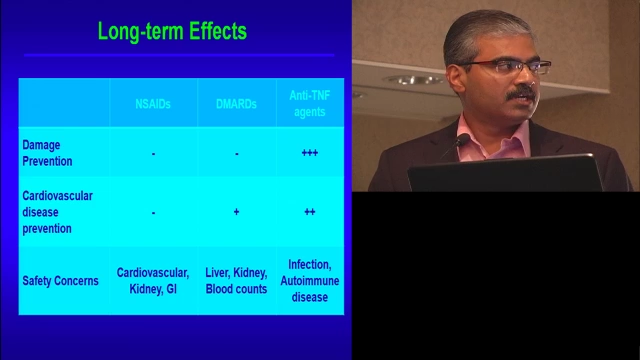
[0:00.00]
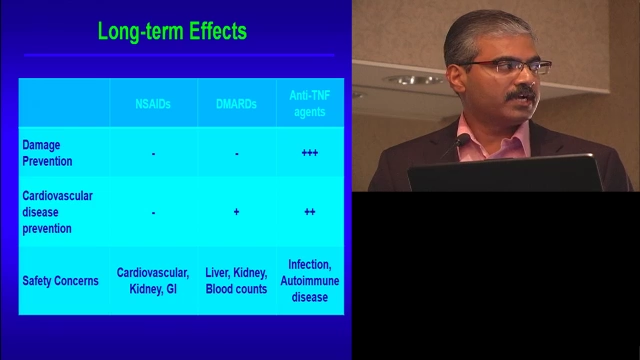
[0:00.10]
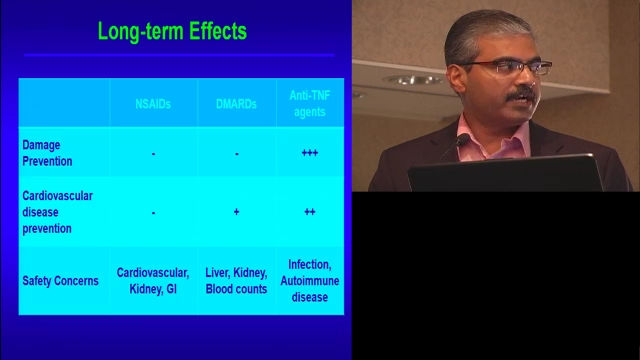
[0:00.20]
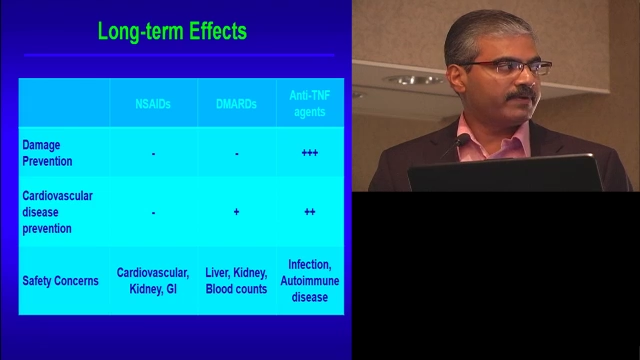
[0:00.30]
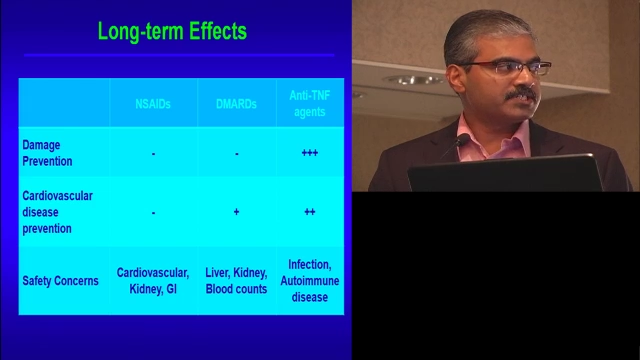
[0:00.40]

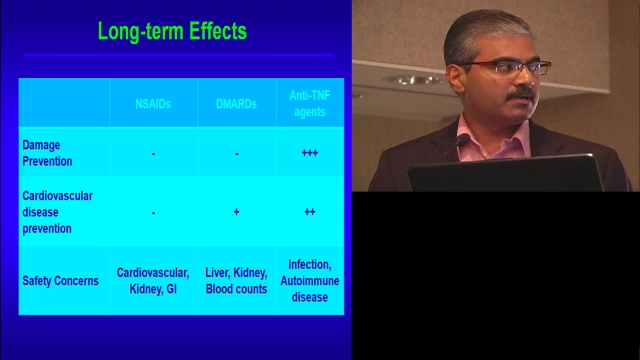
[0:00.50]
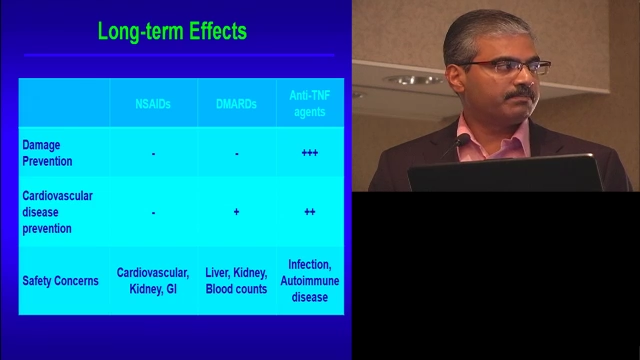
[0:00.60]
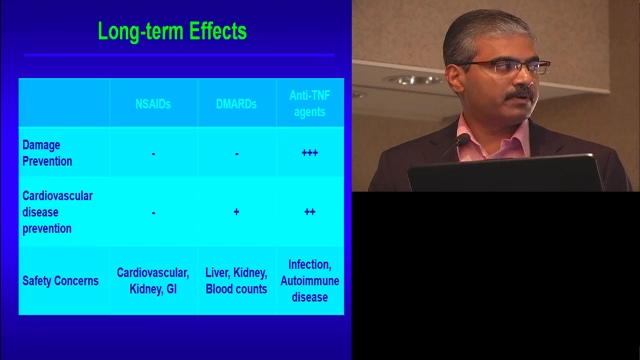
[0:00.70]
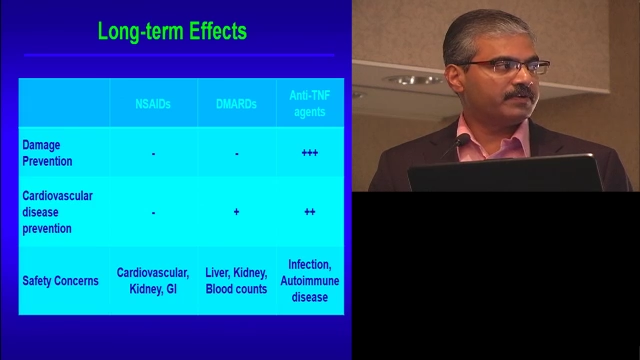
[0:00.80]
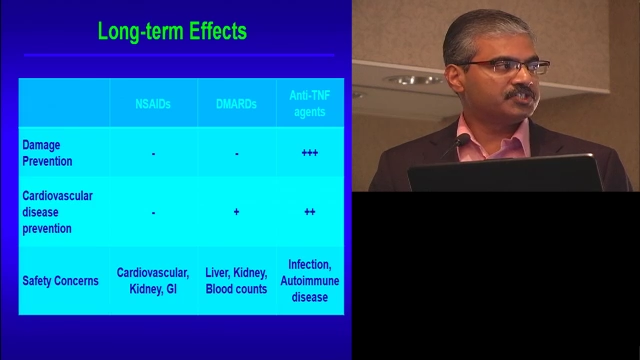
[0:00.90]
Cardiovascular
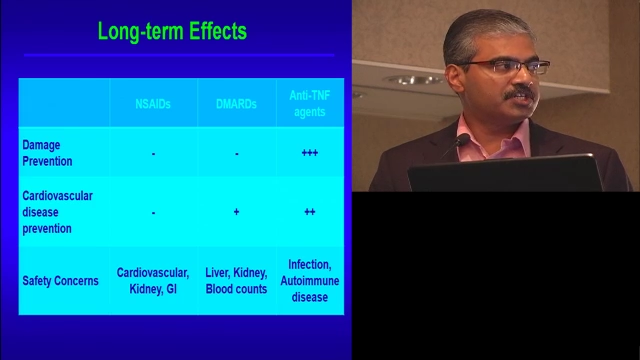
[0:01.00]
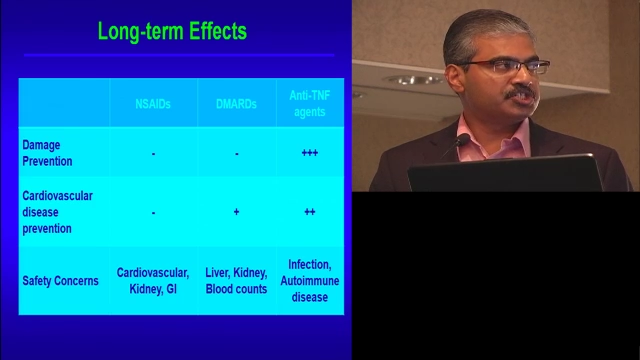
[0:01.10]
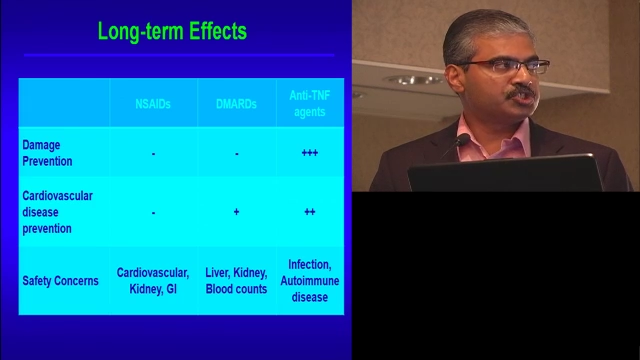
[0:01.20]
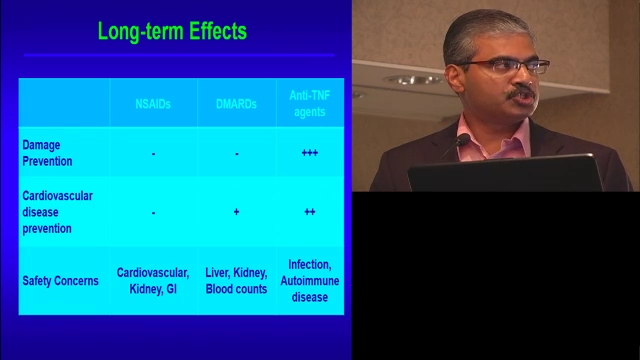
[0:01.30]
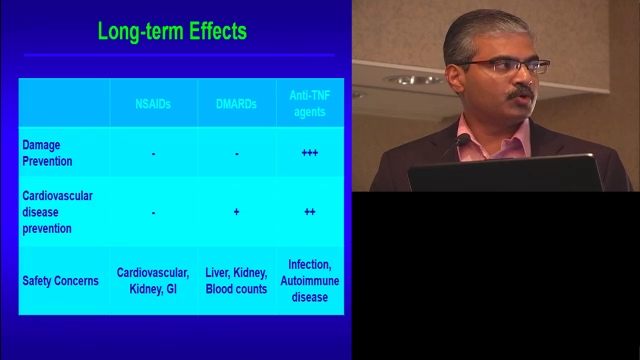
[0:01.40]
prevention is
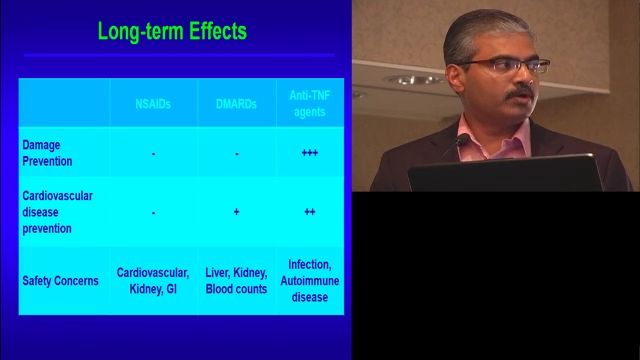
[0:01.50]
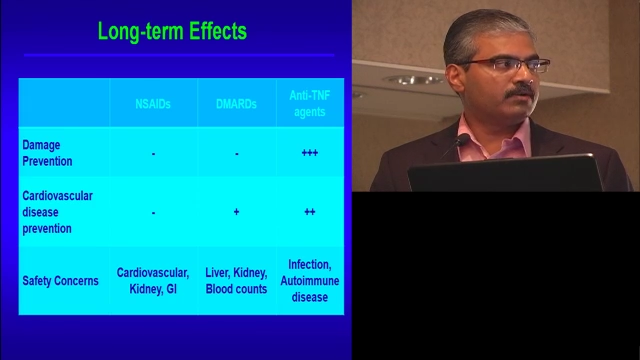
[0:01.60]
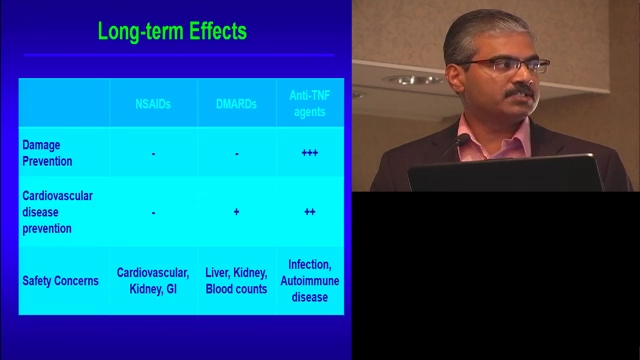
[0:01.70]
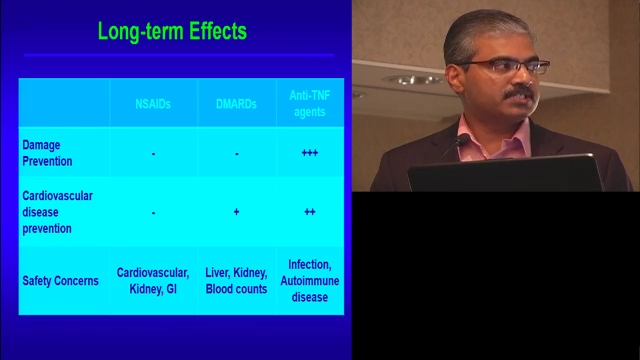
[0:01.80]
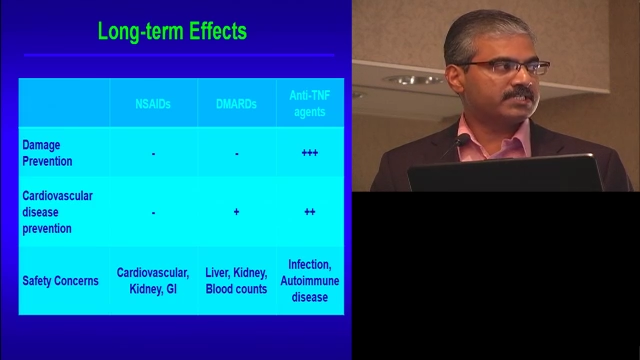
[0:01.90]
shown
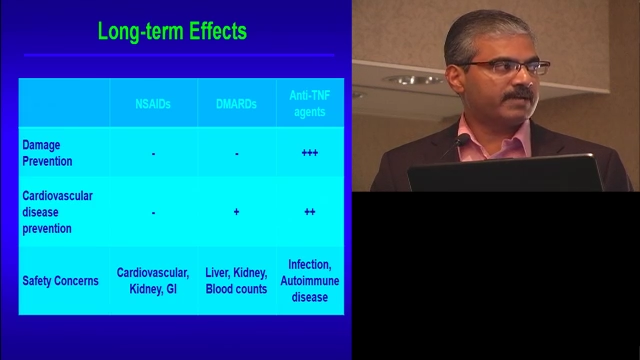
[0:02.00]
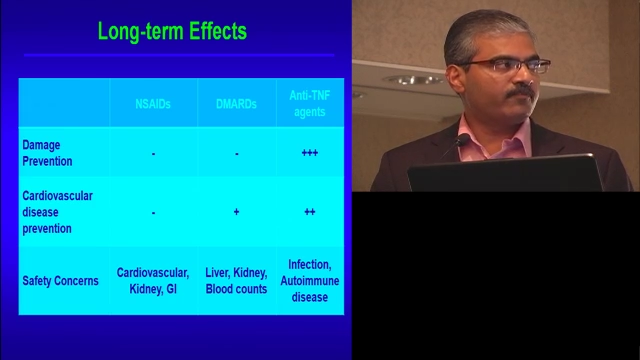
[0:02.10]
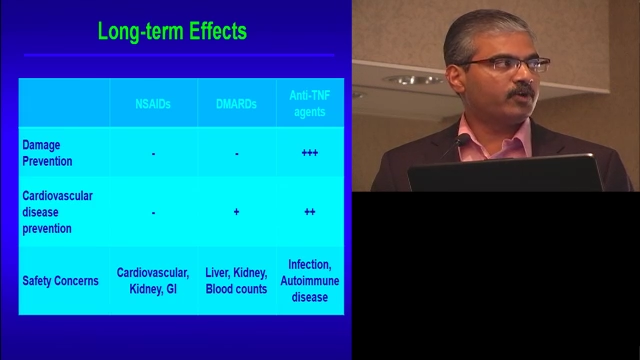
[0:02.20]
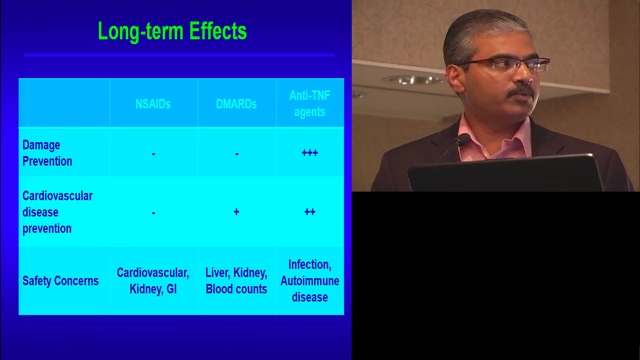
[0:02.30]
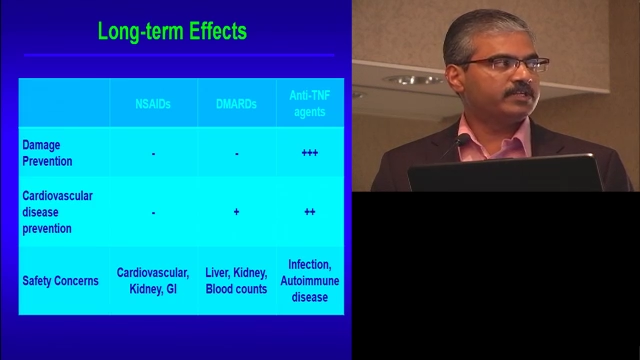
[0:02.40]

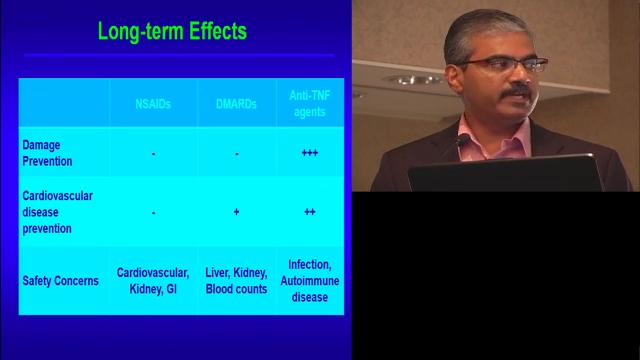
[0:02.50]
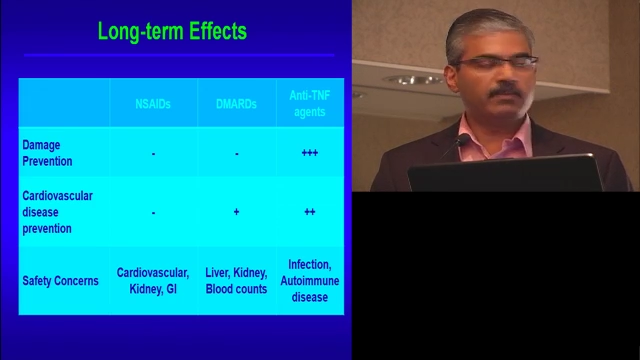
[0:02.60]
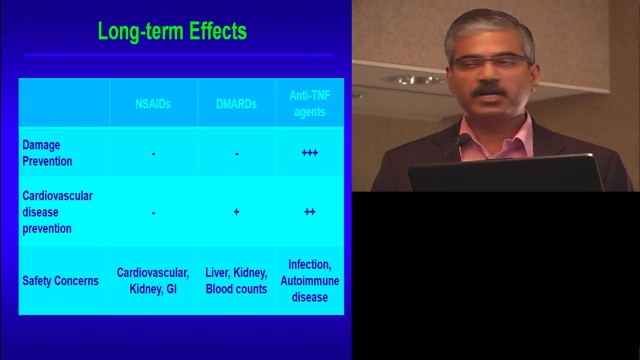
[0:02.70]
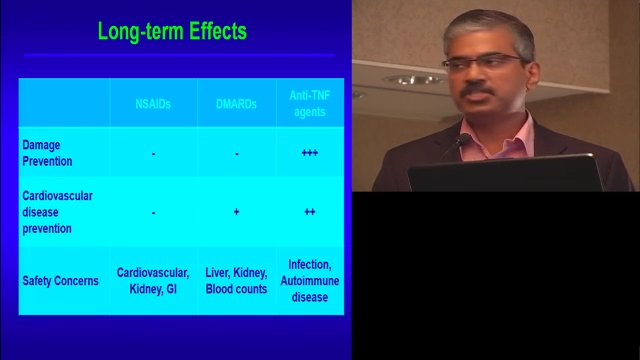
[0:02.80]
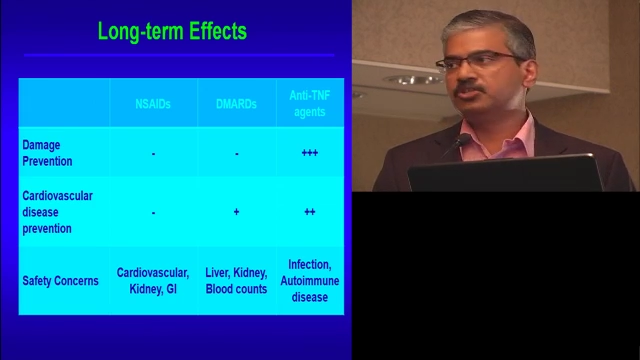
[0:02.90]
somewhat with
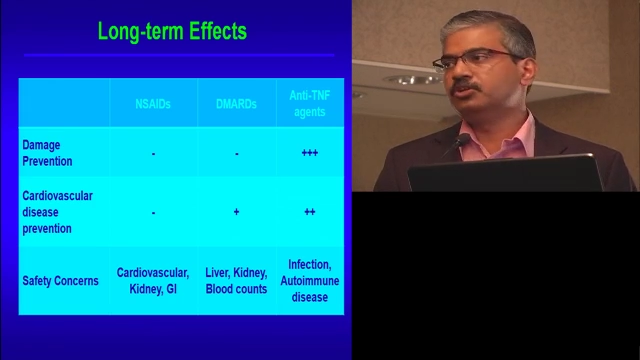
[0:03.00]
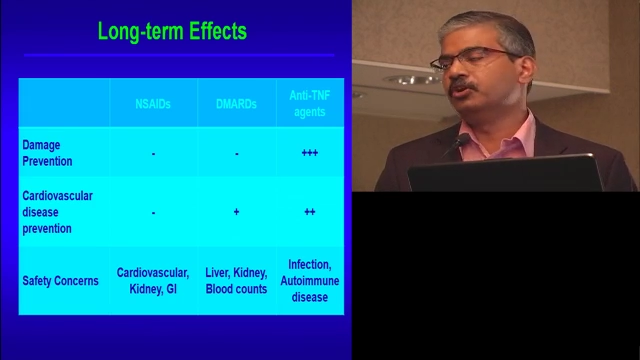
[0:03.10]
DMARDs,